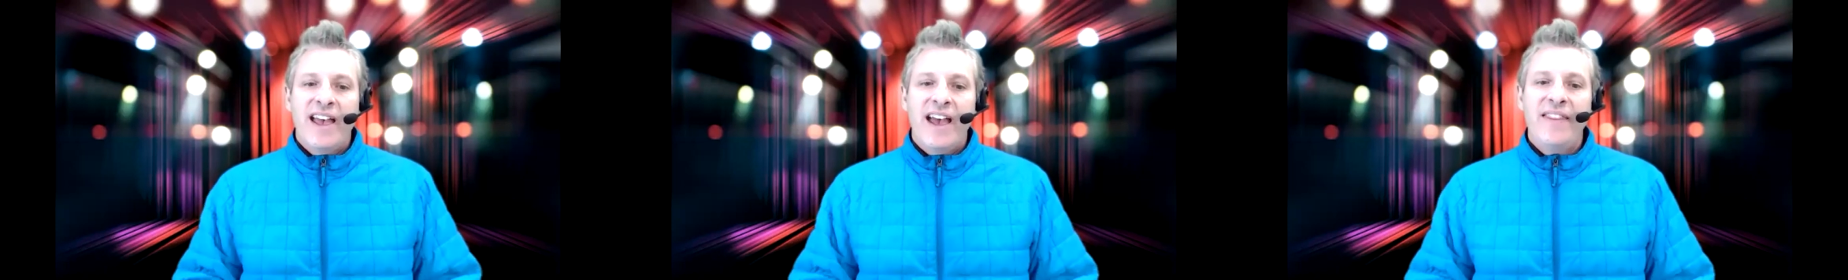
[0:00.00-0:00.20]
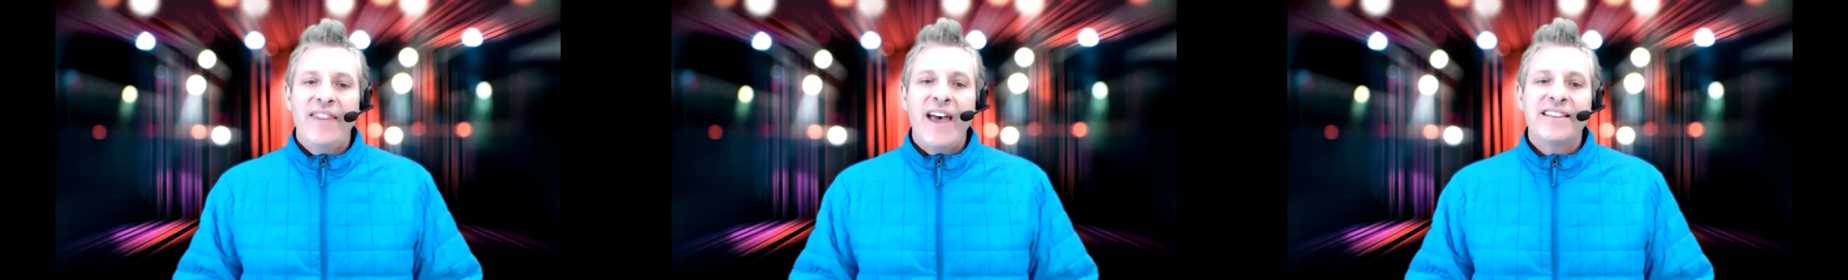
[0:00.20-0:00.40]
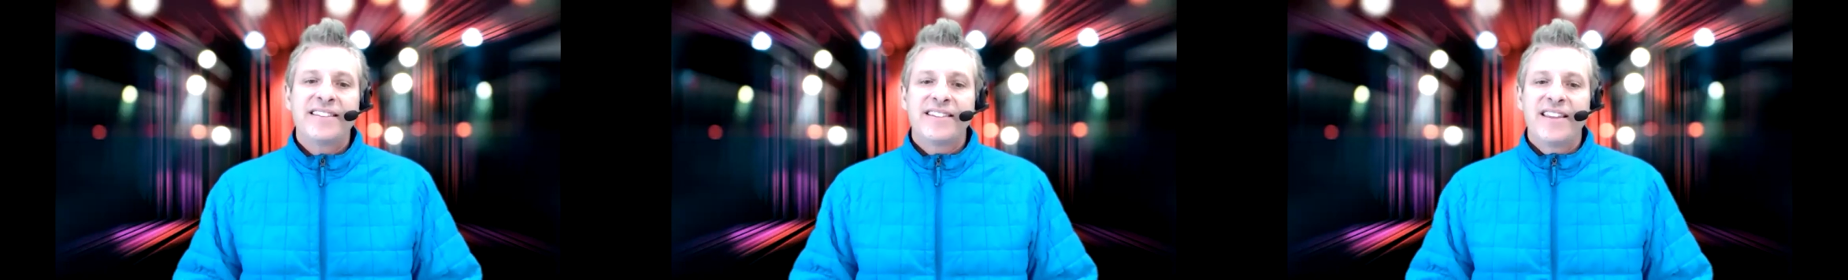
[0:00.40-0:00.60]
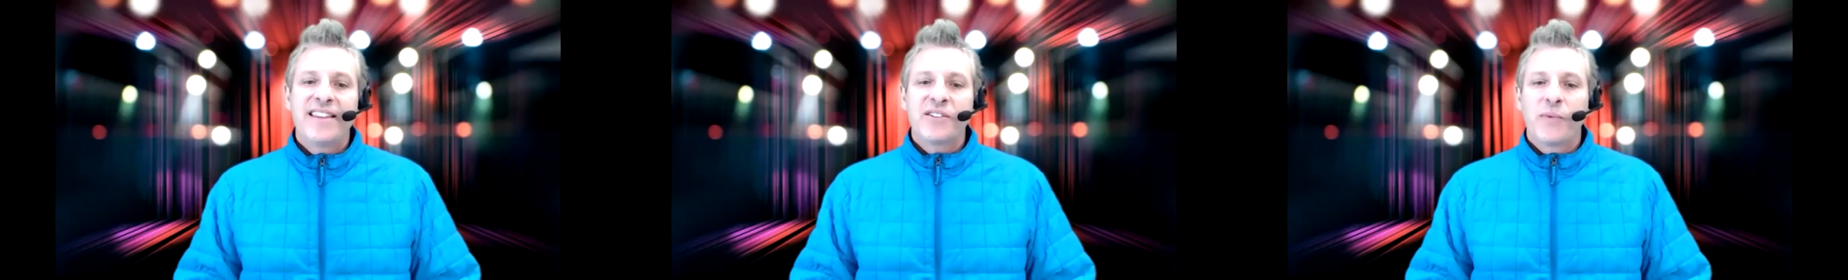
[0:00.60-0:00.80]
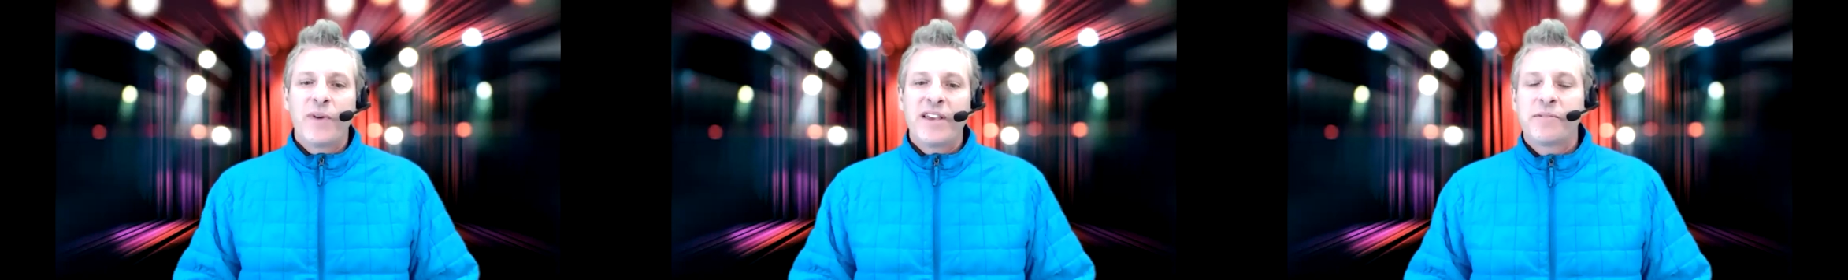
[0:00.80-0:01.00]
And that's
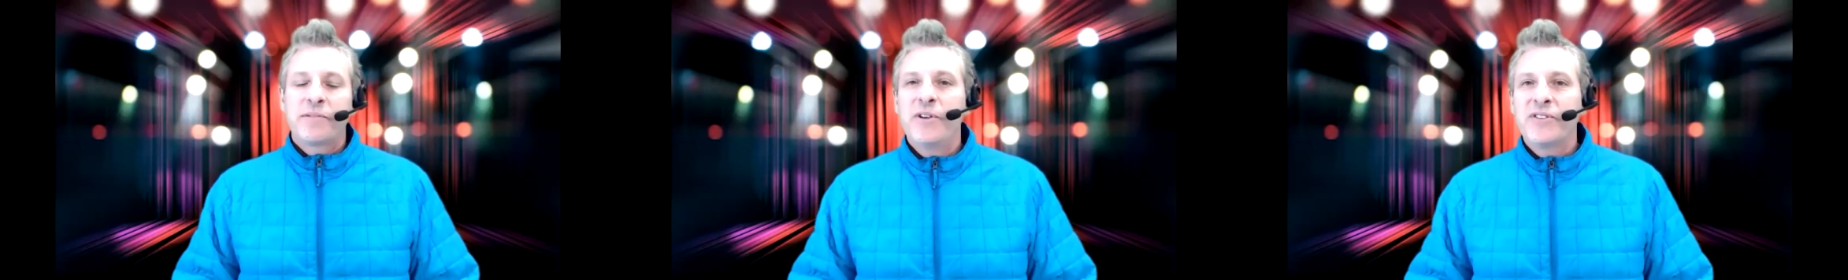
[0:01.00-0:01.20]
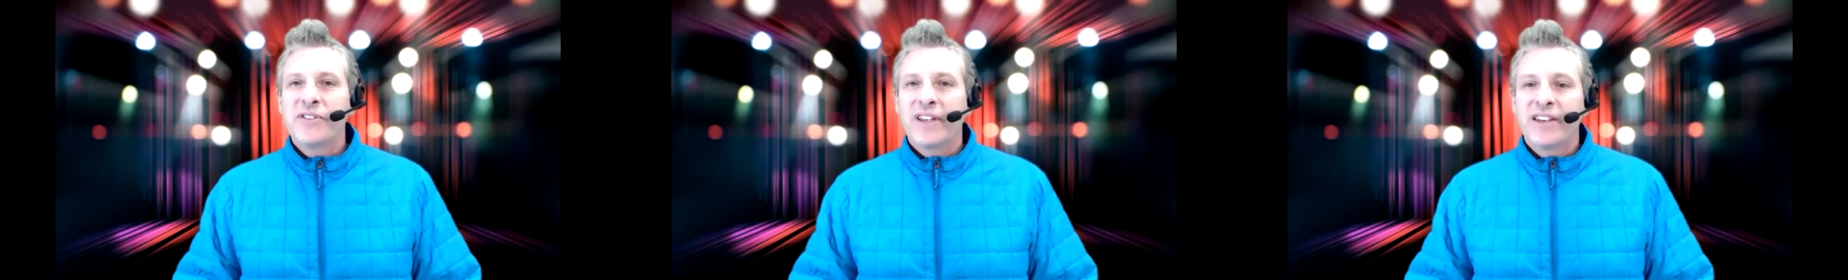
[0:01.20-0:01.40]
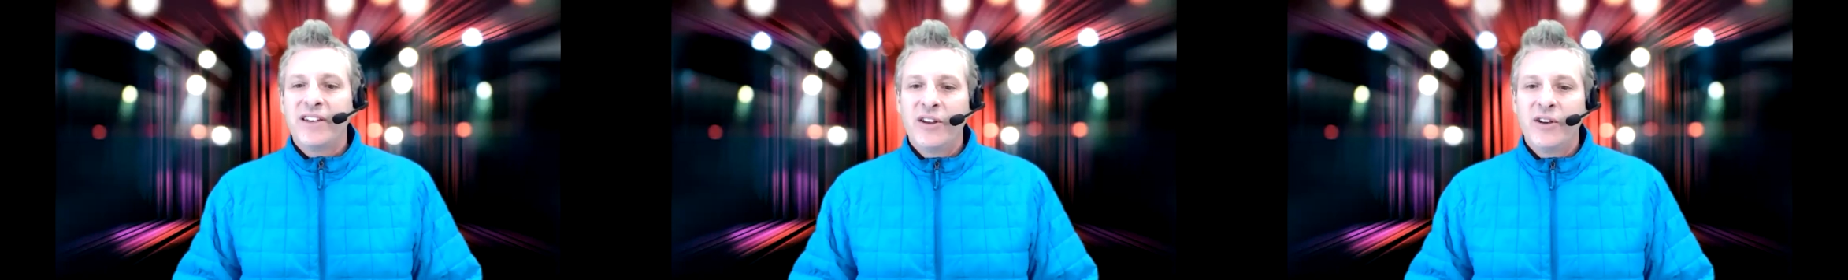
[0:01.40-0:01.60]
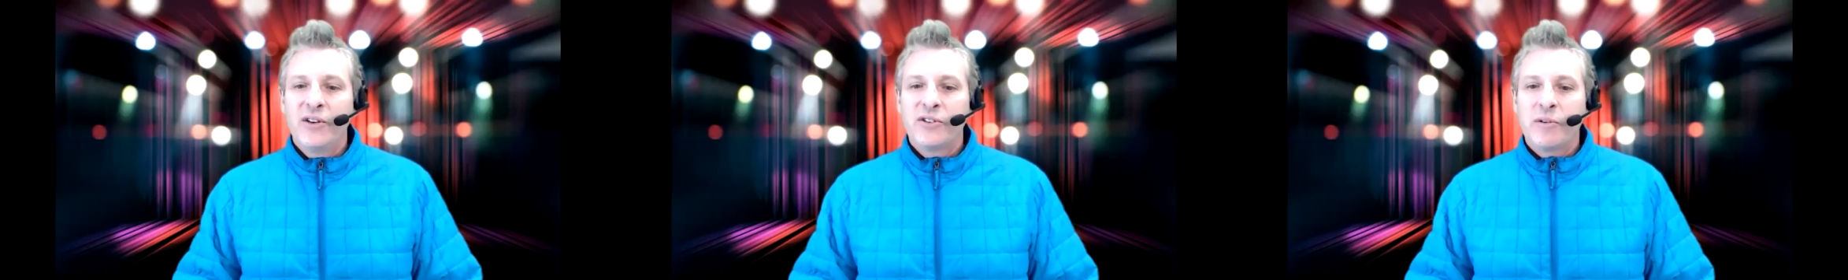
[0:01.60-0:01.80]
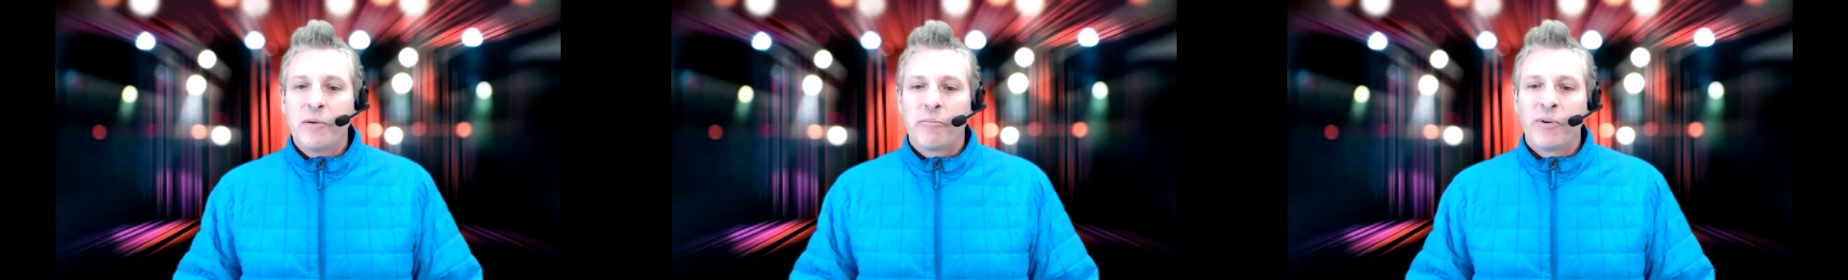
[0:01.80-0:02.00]
this week's music
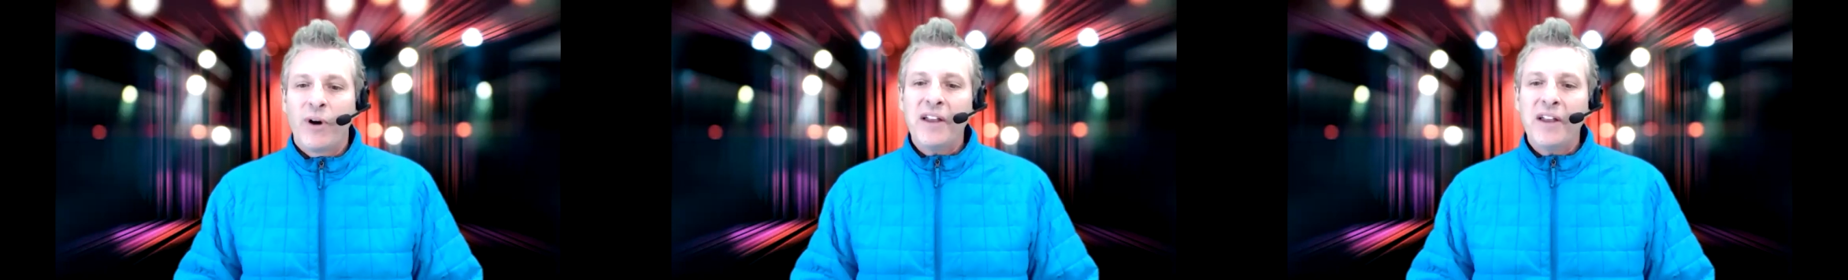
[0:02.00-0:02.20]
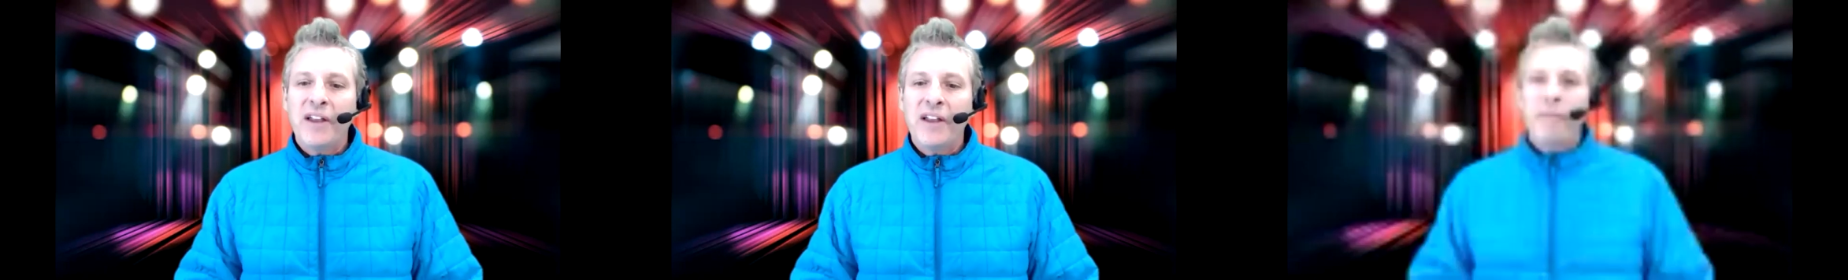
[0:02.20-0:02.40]
news brought